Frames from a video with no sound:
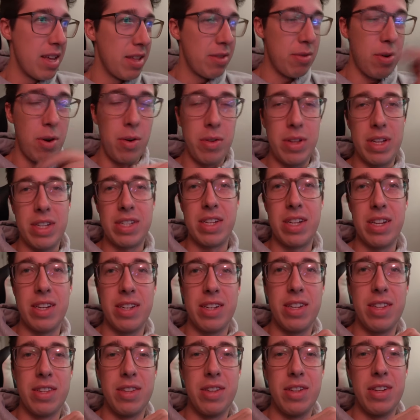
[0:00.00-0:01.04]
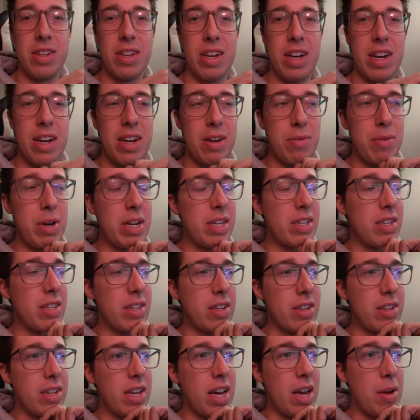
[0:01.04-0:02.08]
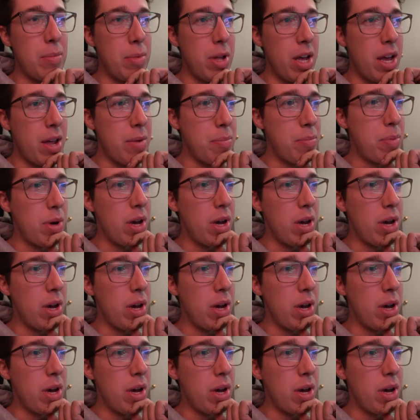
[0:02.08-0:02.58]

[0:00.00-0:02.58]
throw this into the rest of the timeline.